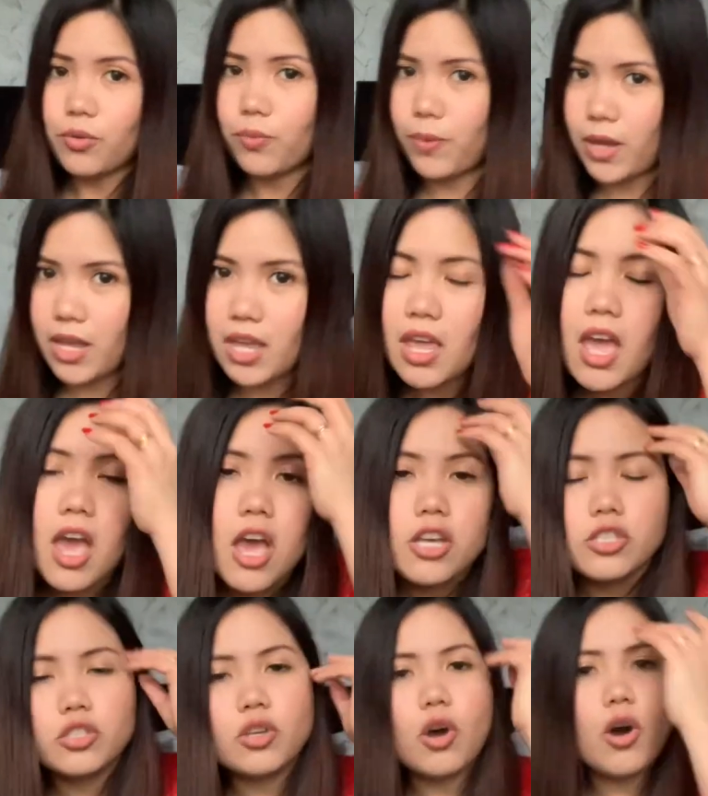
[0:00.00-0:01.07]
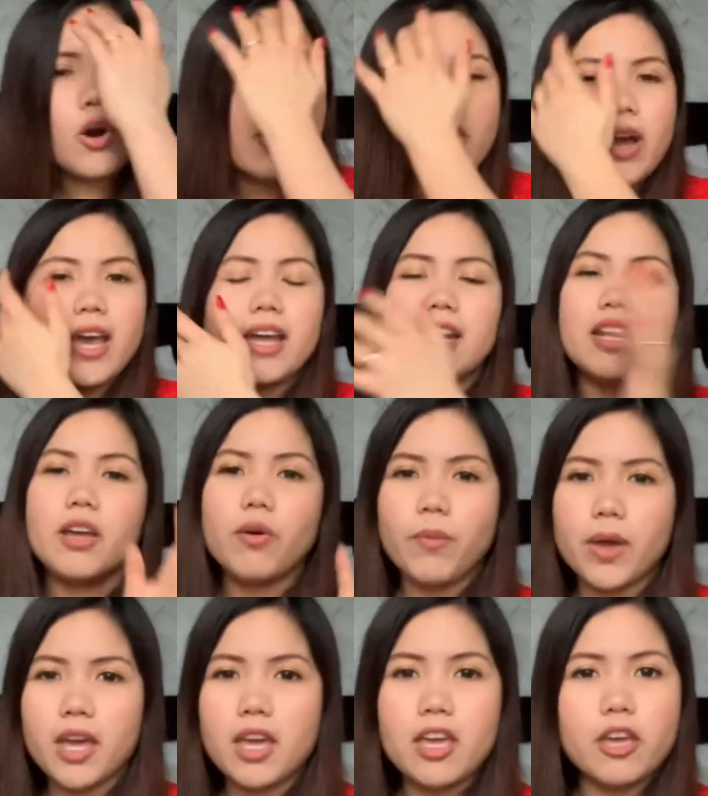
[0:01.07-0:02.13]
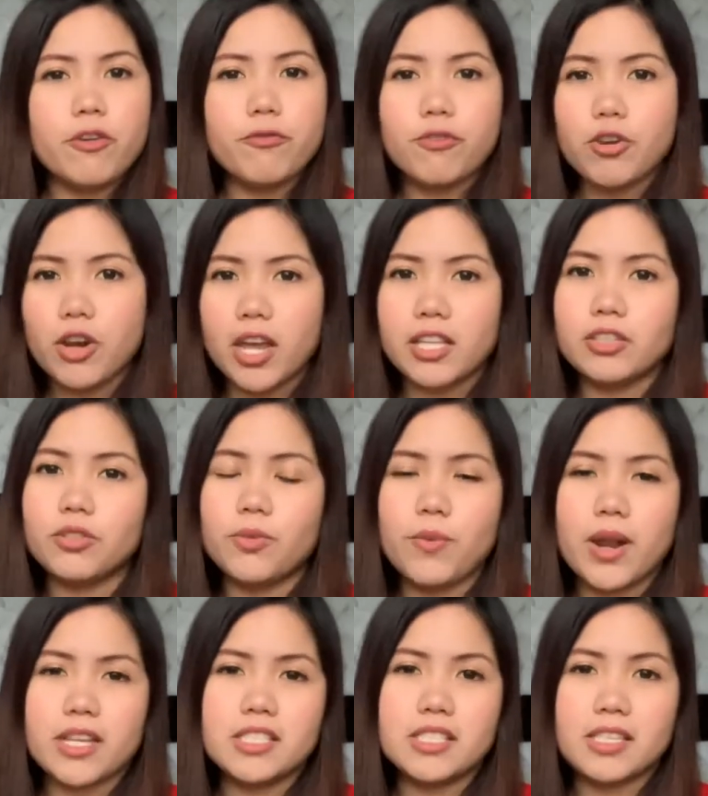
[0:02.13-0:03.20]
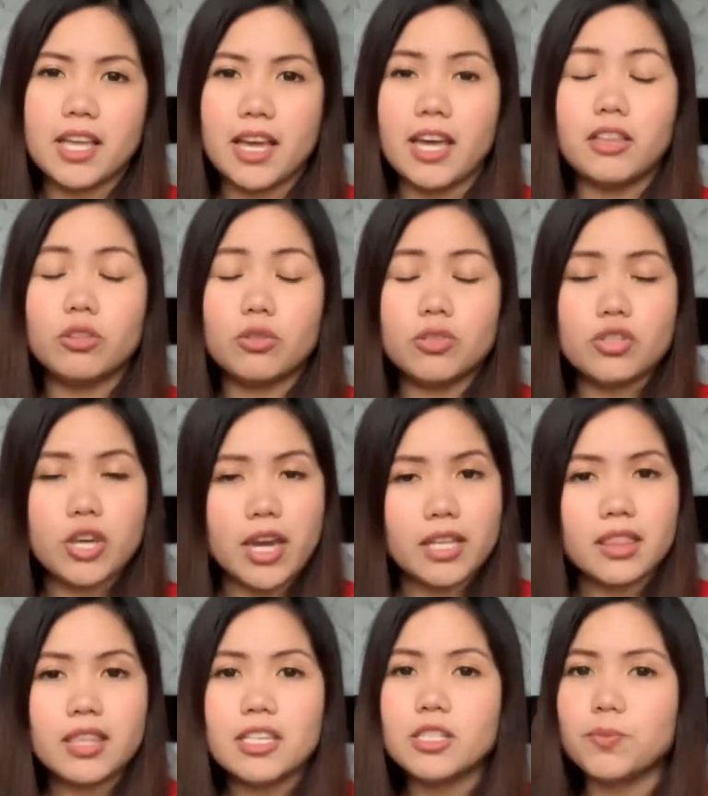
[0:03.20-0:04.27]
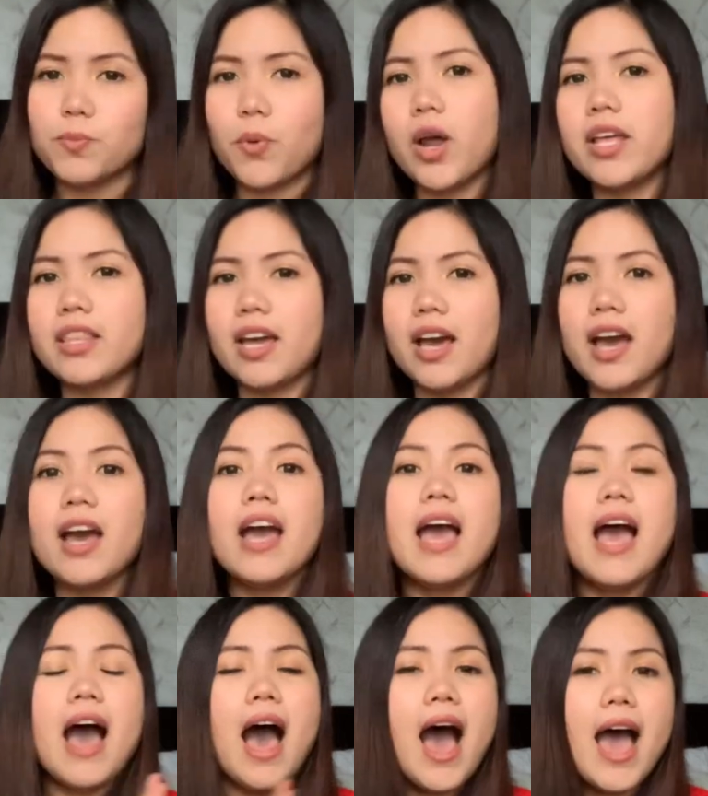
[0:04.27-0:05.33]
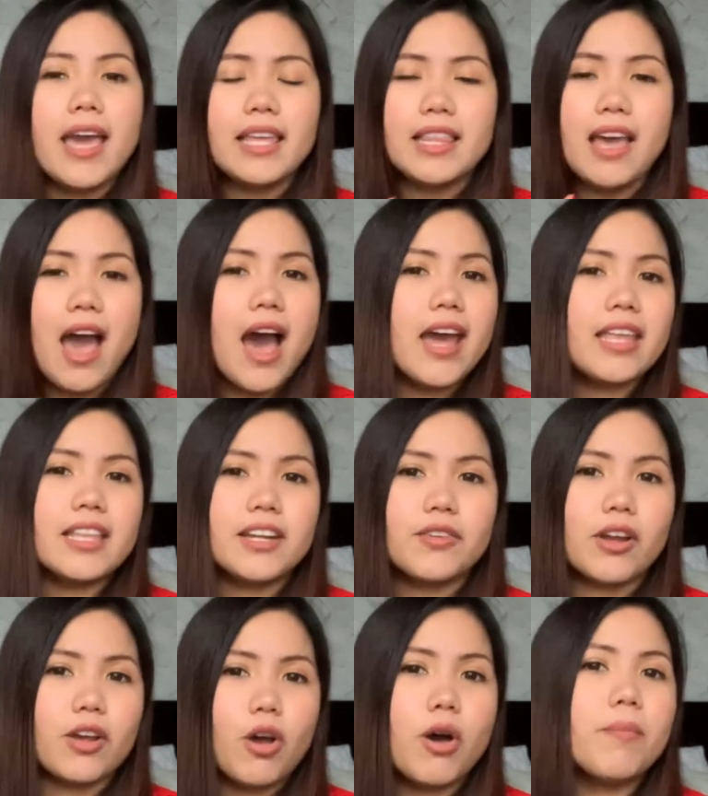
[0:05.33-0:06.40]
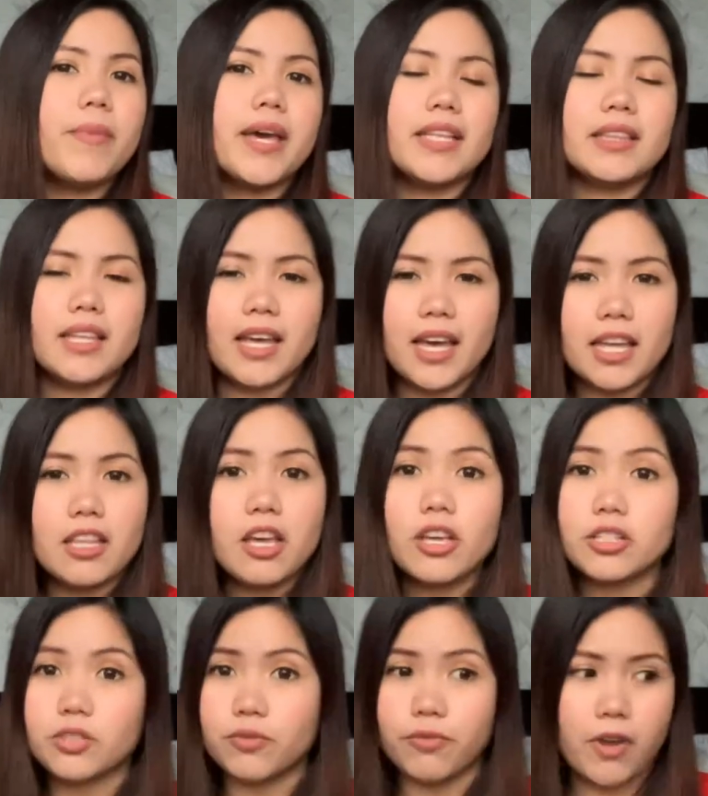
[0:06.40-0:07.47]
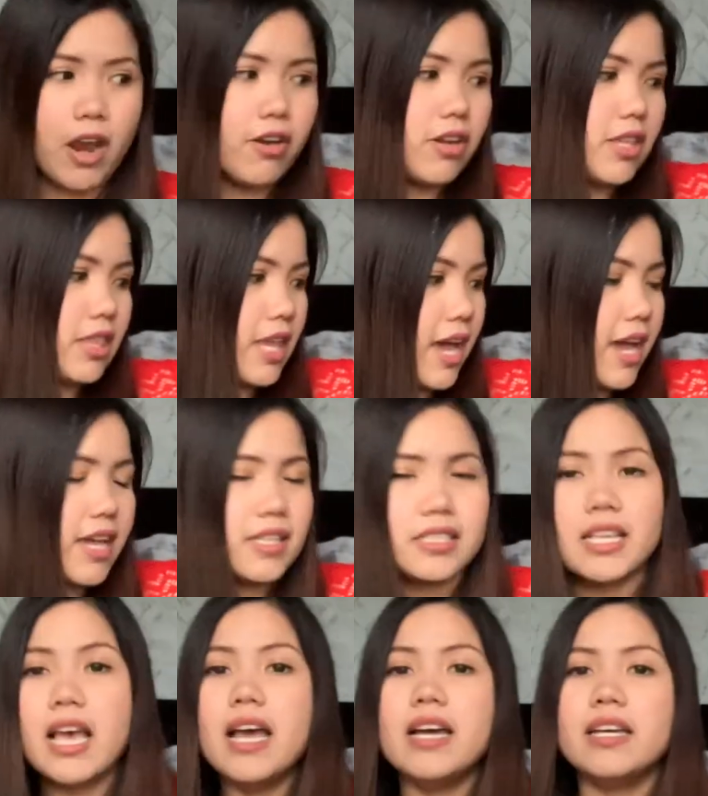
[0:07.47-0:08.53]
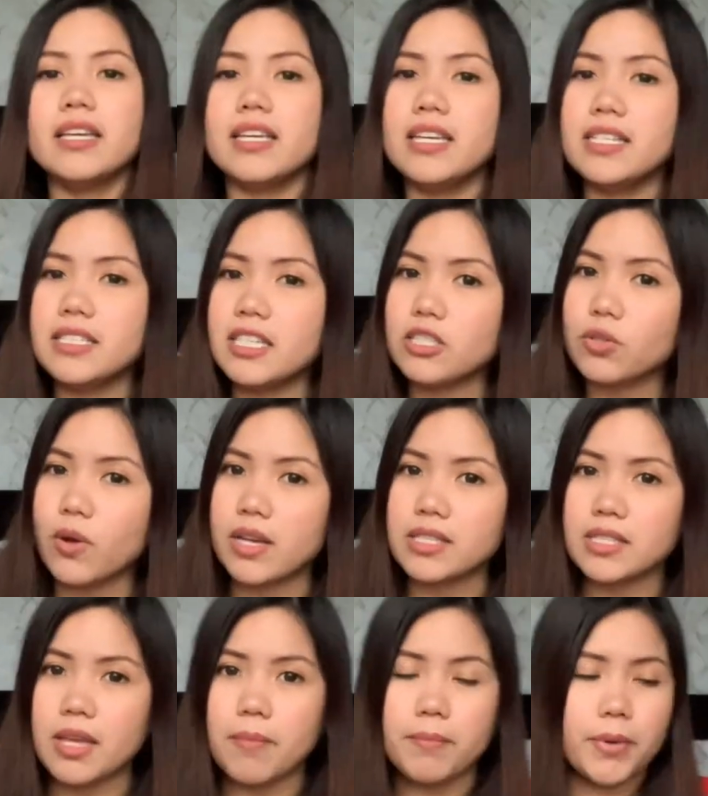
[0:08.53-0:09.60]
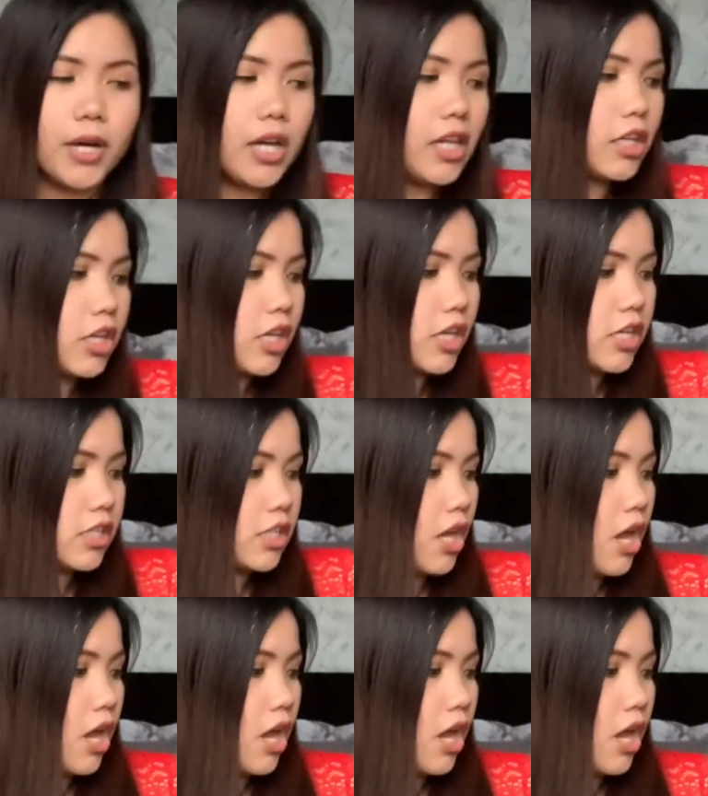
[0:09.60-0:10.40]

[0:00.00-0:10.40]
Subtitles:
way. So anyway, if you're interested to check this product, highly, highly recommended. It's very nice, easy to assemble, because